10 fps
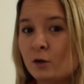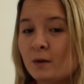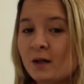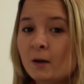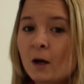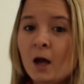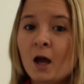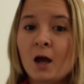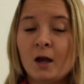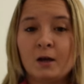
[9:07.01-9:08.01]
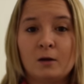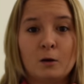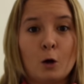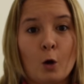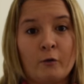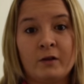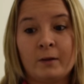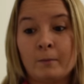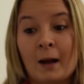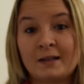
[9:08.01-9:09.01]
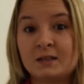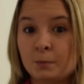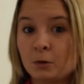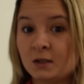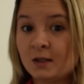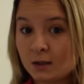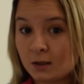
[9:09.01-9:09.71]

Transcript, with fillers: me, hopefully might spot it,